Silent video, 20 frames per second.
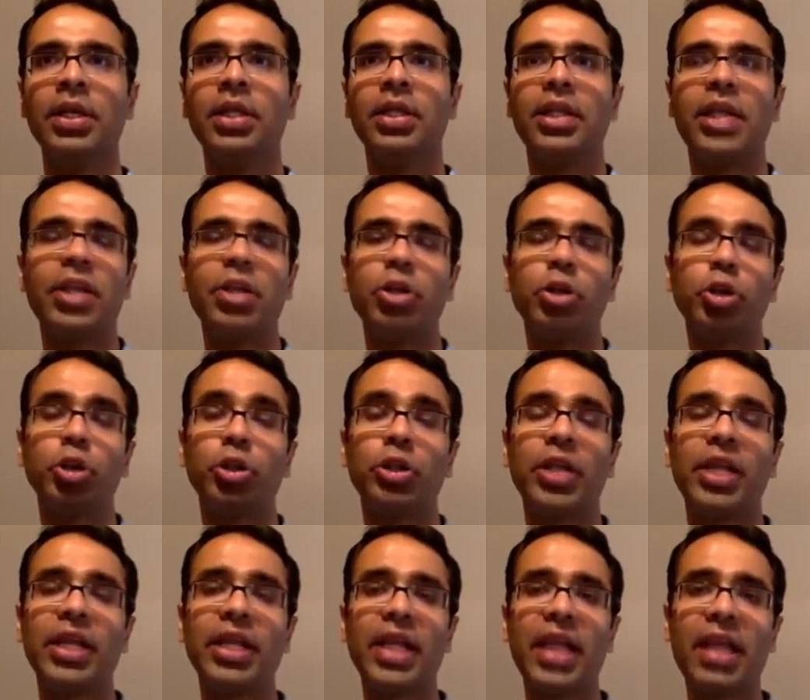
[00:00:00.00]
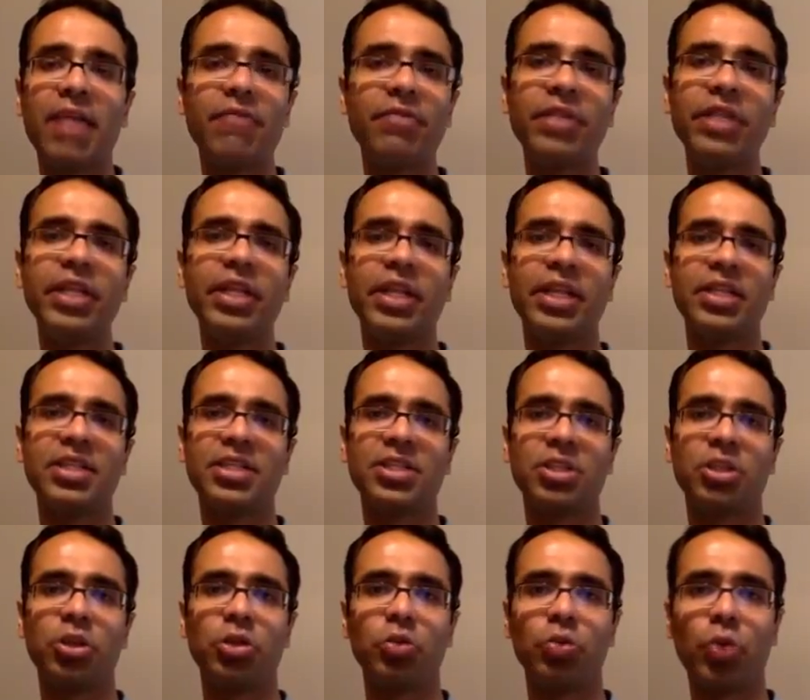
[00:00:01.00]
then you should take every
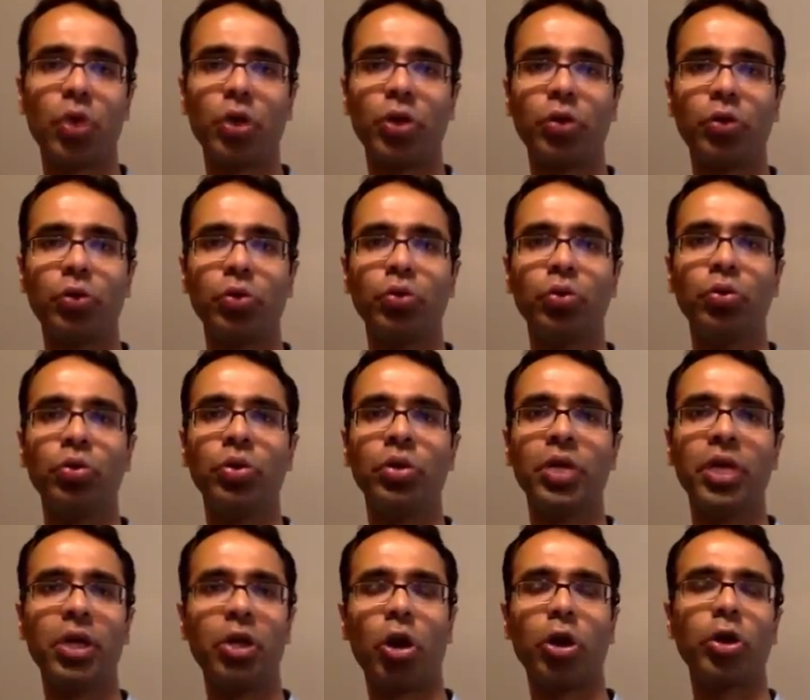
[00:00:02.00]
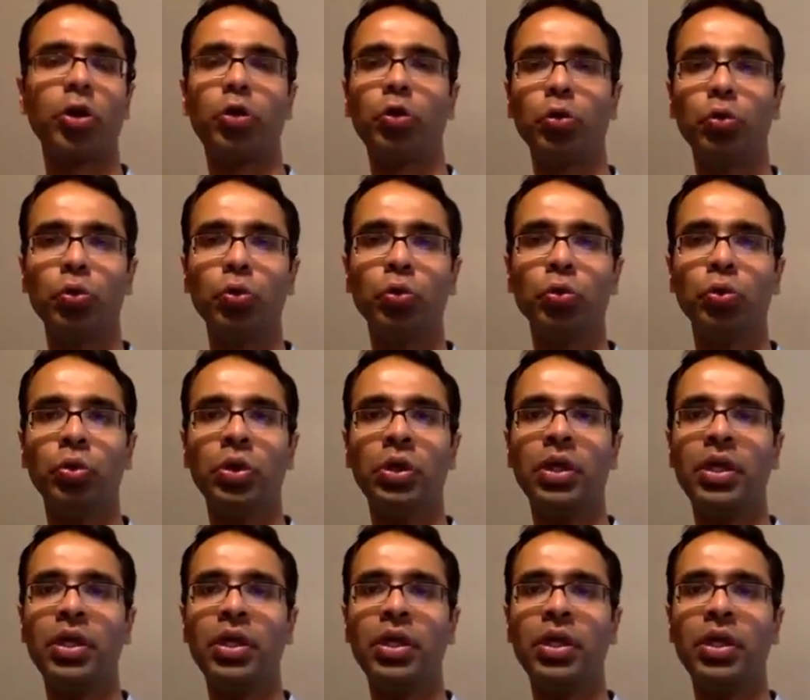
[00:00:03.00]
risk you want to in order to